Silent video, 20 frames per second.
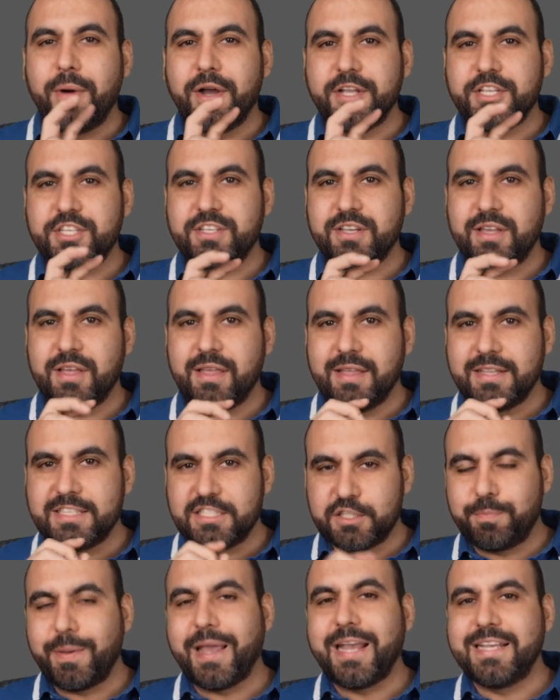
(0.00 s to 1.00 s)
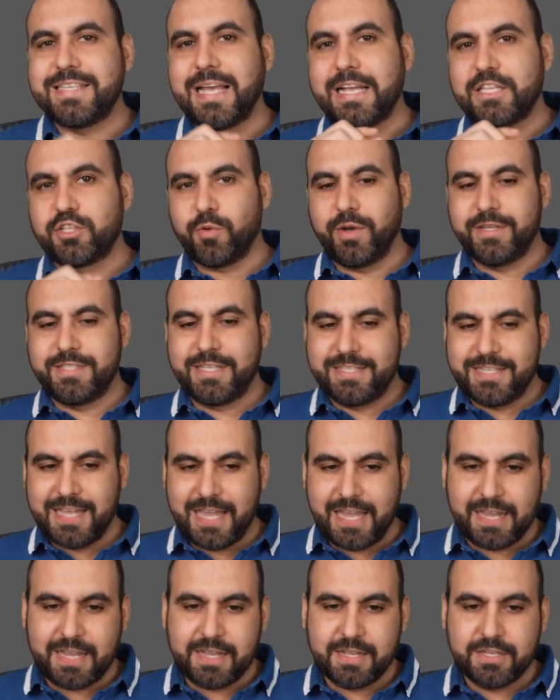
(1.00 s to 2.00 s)
much space that's going to
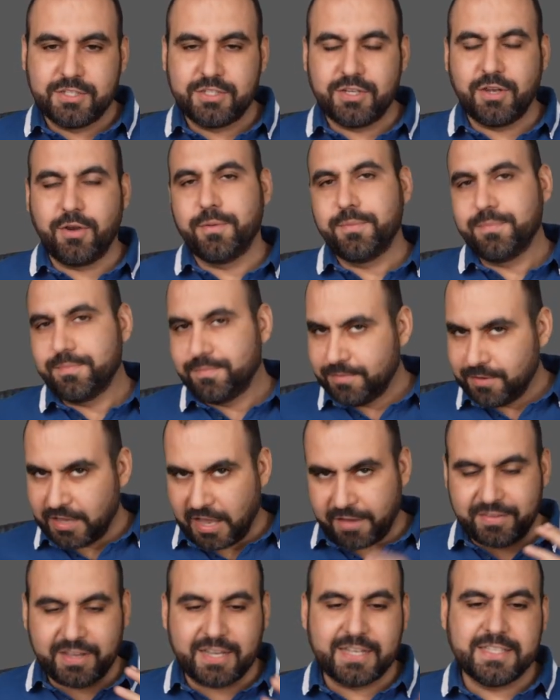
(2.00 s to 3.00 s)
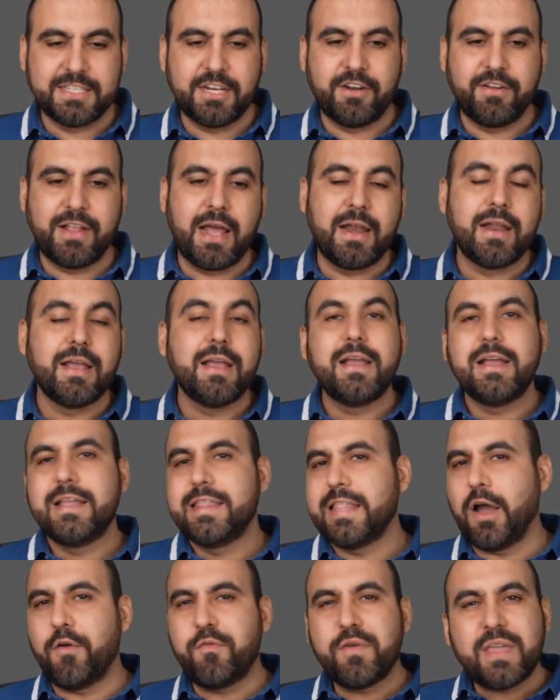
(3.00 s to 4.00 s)
take. So you have to consider that.
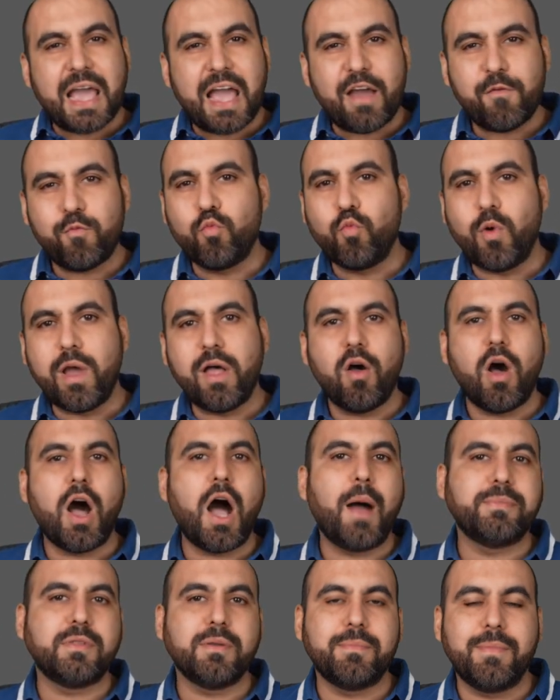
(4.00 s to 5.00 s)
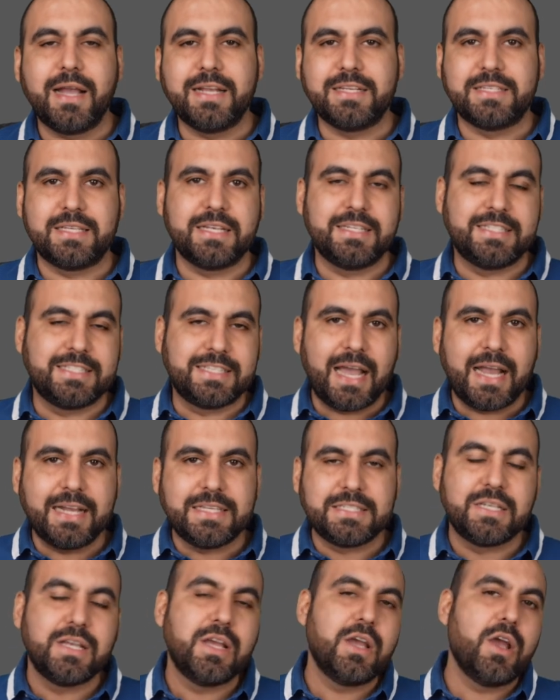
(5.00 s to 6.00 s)
Now we have well-optimized
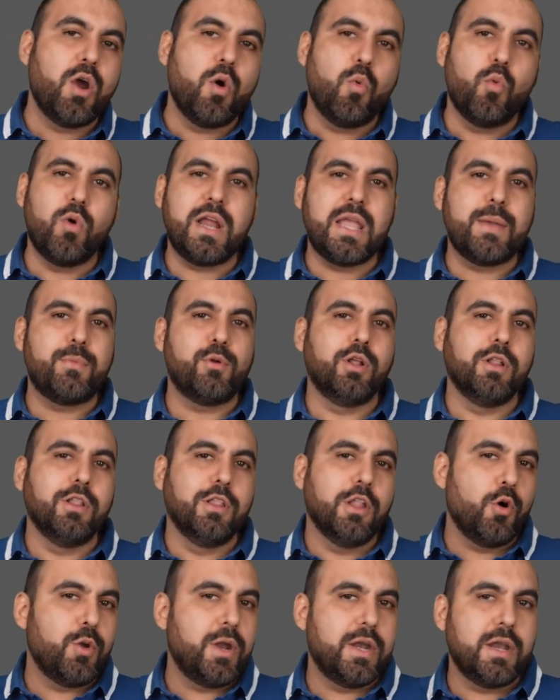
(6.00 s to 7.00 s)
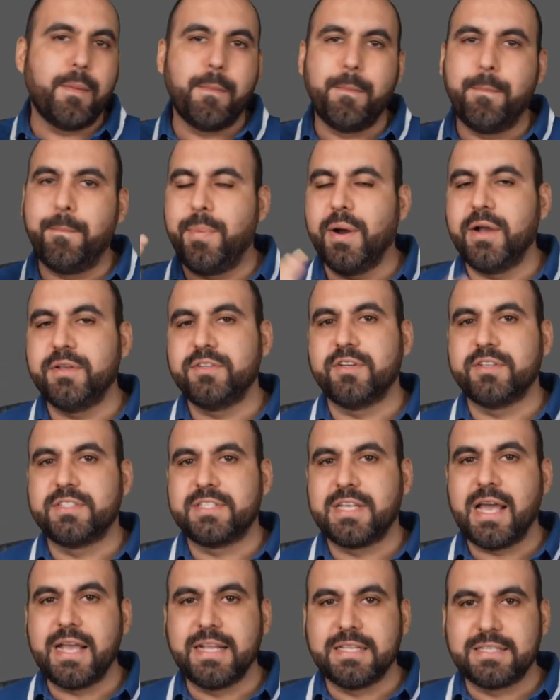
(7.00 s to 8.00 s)
sites. We're able to load in a bunch of
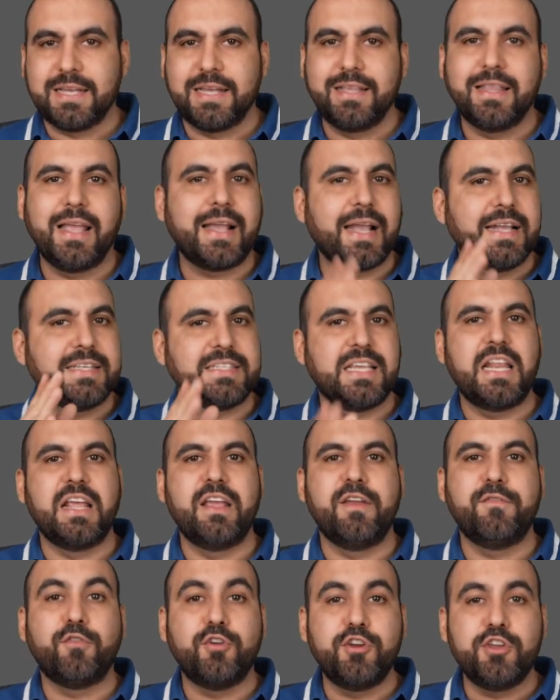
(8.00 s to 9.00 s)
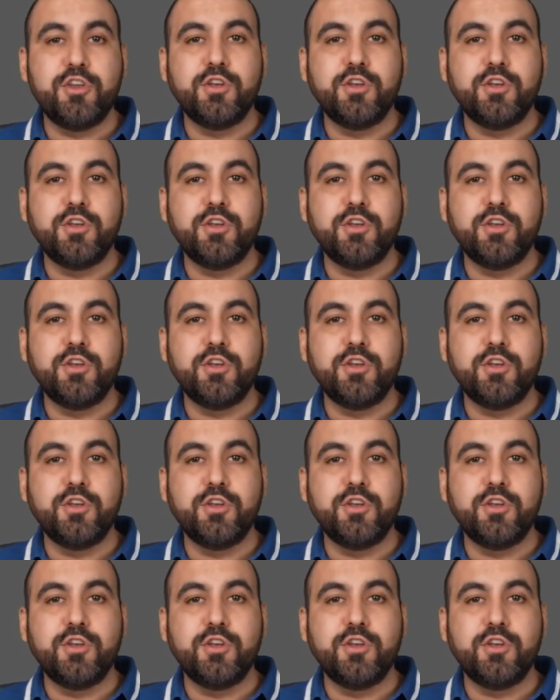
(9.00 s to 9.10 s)
sites. And like I said, if we're